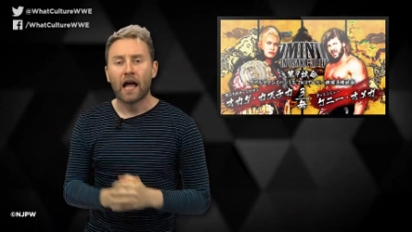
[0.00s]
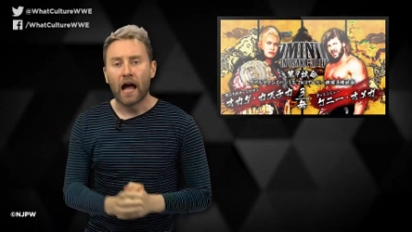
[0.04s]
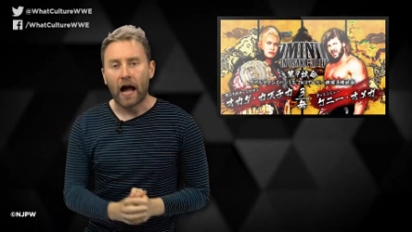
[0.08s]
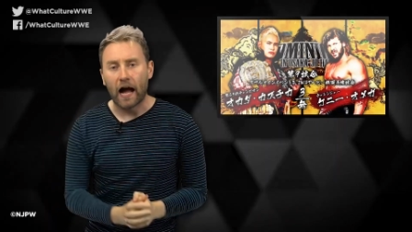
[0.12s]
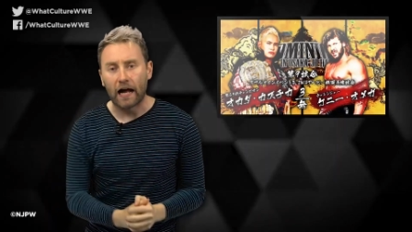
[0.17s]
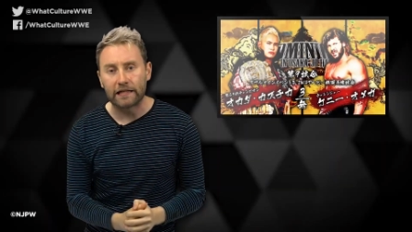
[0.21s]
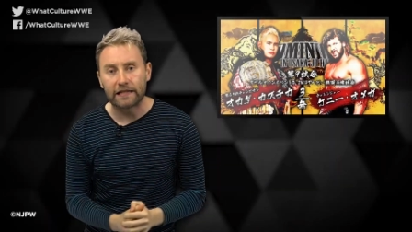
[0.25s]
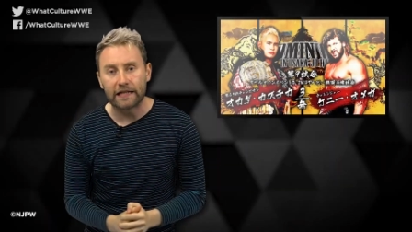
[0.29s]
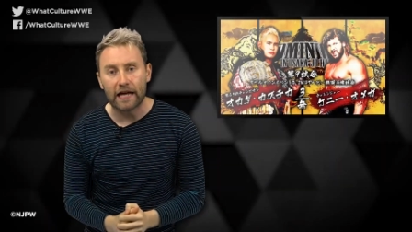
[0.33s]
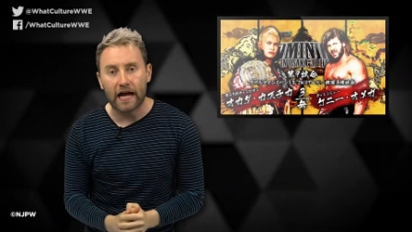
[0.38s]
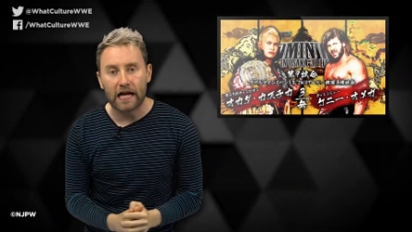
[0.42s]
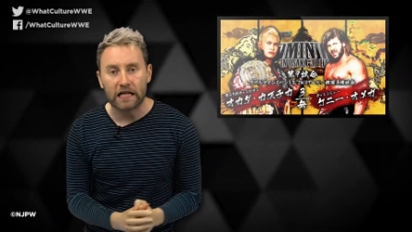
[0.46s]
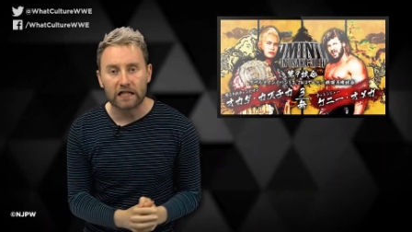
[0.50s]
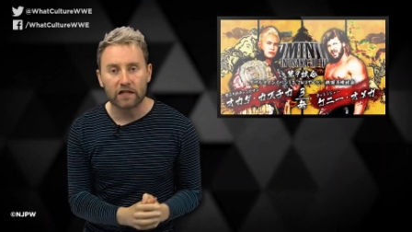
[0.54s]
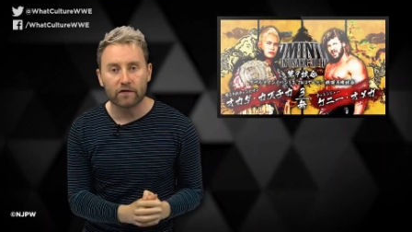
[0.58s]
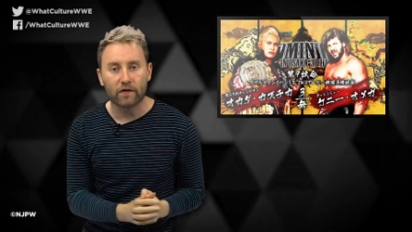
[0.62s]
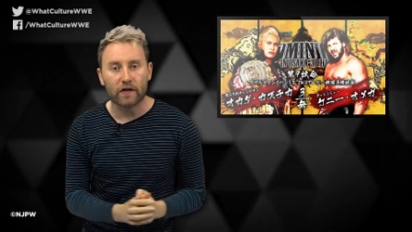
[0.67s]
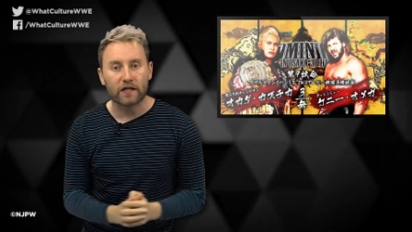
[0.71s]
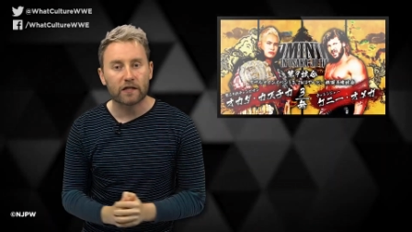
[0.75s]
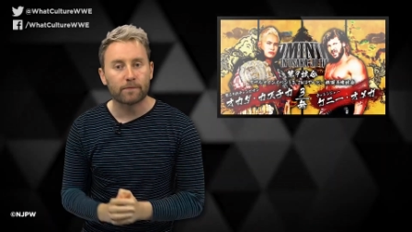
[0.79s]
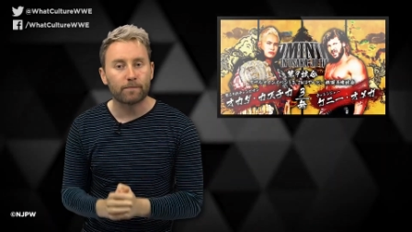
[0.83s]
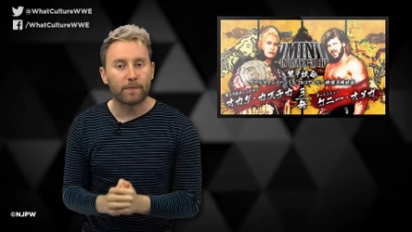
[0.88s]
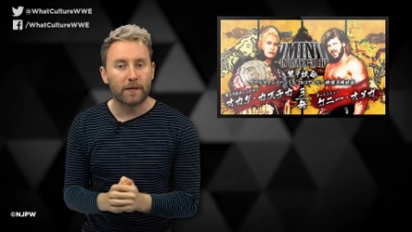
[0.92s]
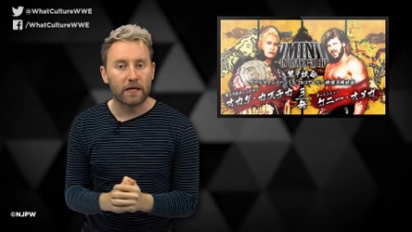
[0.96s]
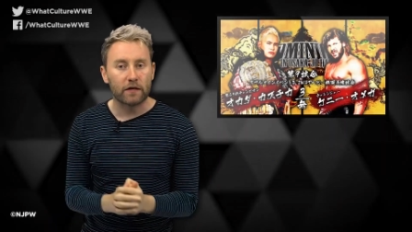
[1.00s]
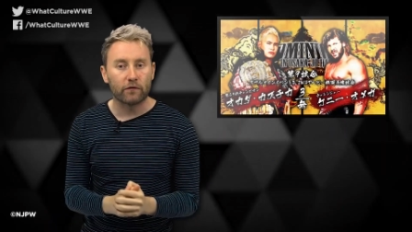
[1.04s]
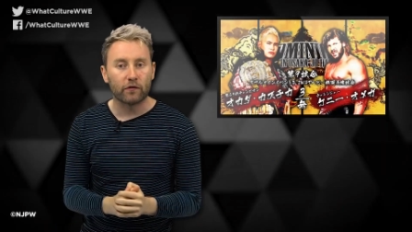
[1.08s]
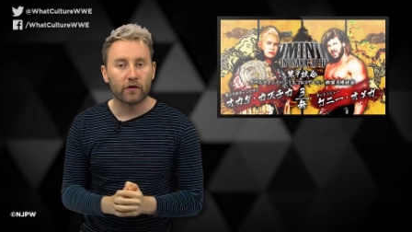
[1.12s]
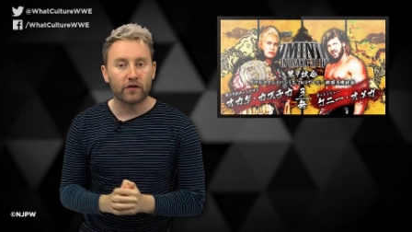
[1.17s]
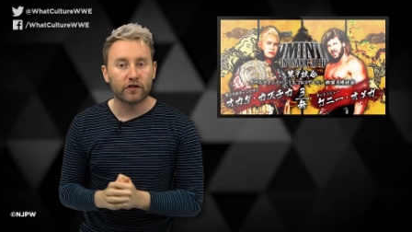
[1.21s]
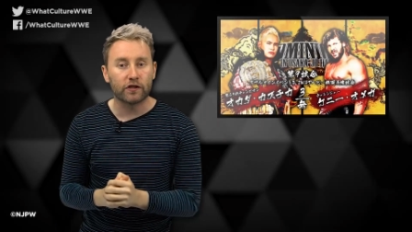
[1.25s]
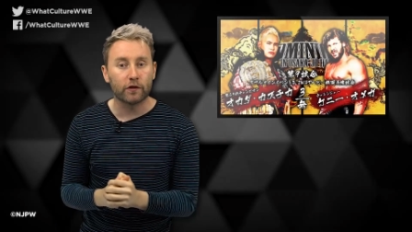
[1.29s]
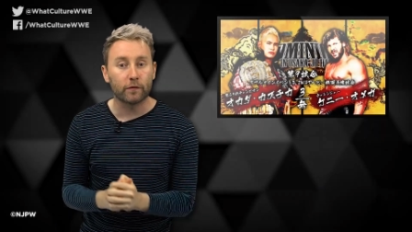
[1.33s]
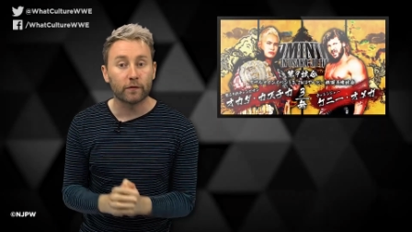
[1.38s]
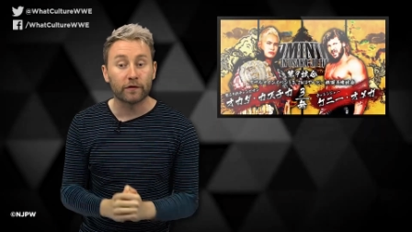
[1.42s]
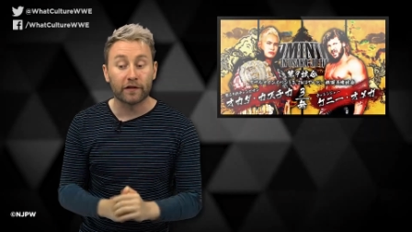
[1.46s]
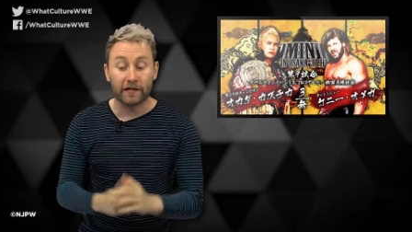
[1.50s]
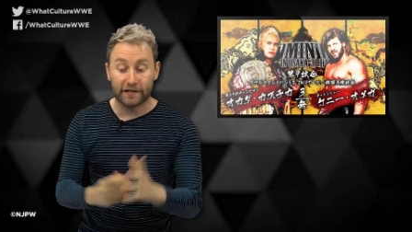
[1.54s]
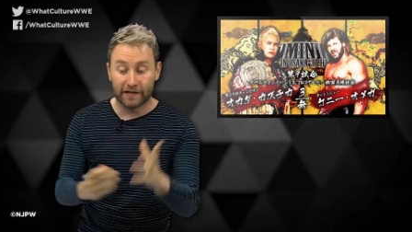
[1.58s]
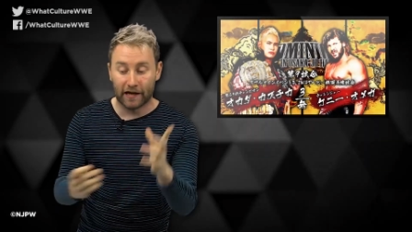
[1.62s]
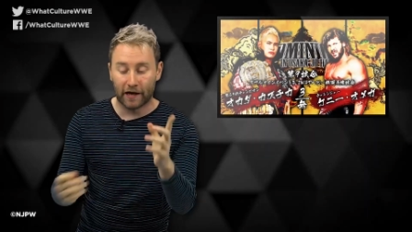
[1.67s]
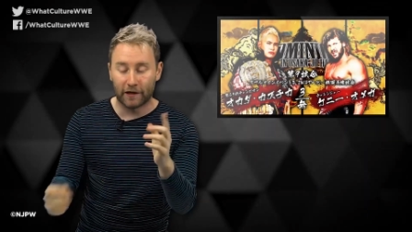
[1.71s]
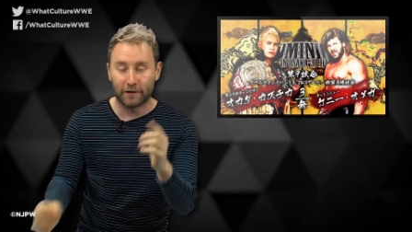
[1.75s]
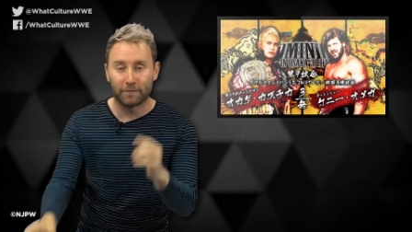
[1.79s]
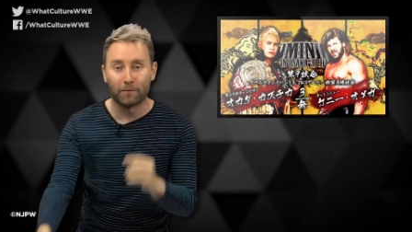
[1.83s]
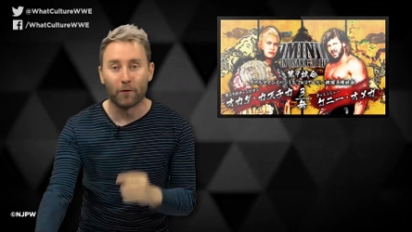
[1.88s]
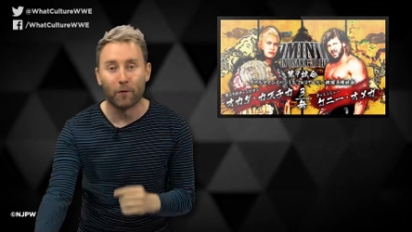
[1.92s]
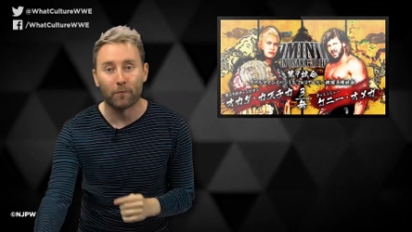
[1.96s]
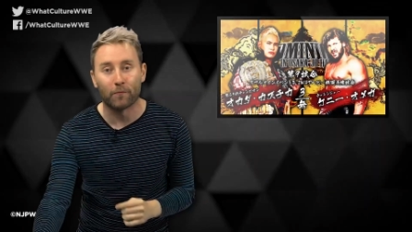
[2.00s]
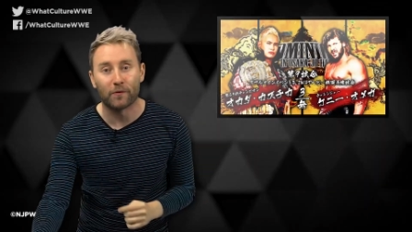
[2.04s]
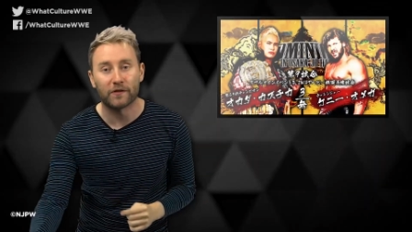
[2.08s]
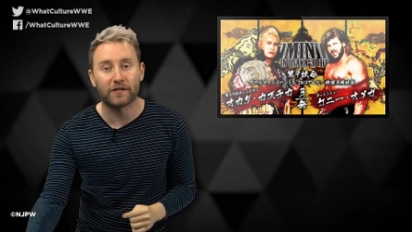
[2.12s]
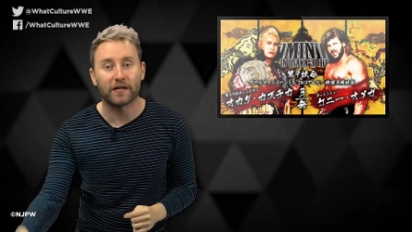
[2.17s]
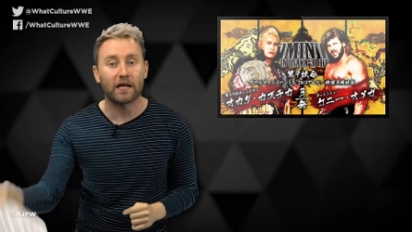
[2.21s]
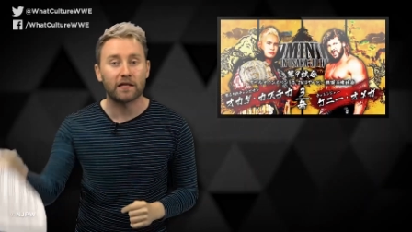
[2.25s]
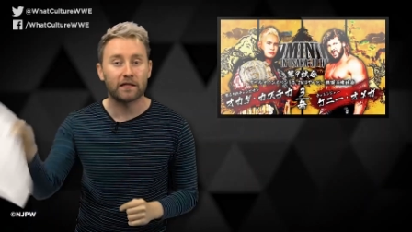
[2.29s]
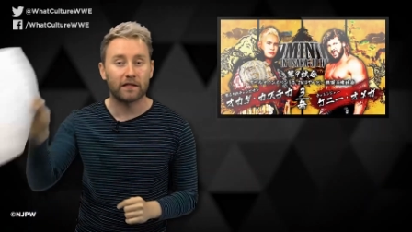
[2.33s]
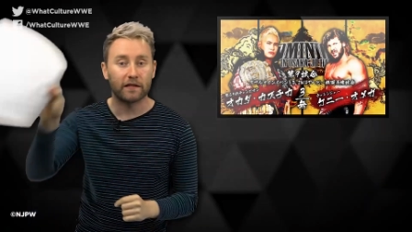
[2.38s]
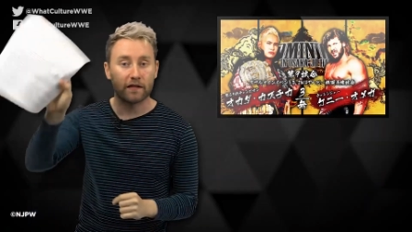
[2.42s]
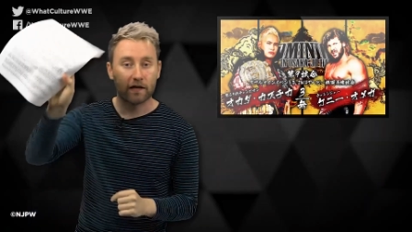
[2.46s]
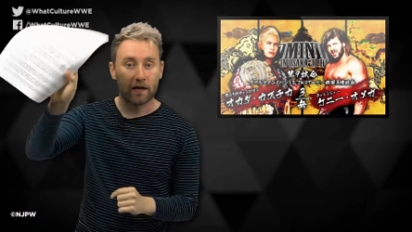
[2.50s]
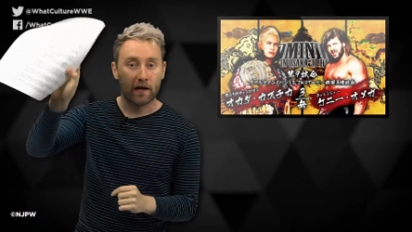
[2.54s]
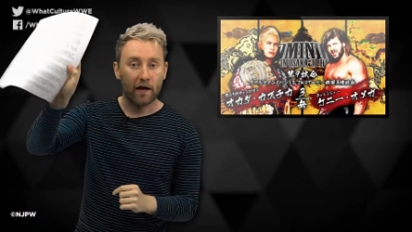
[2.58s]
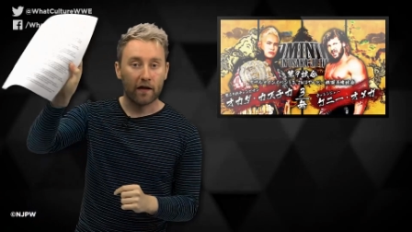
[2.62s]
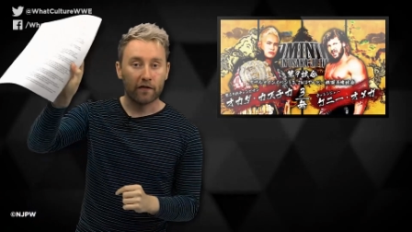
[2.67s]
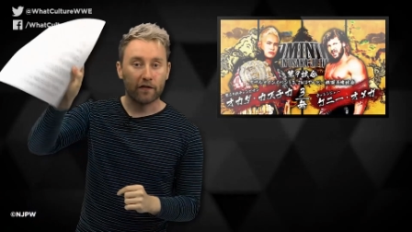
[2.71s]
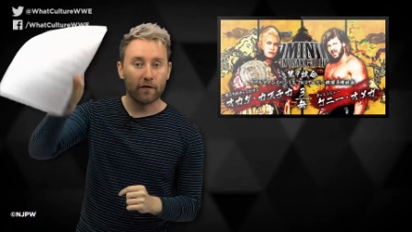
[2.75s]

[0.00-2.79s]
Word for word: and years of experience doing this, and more precisely,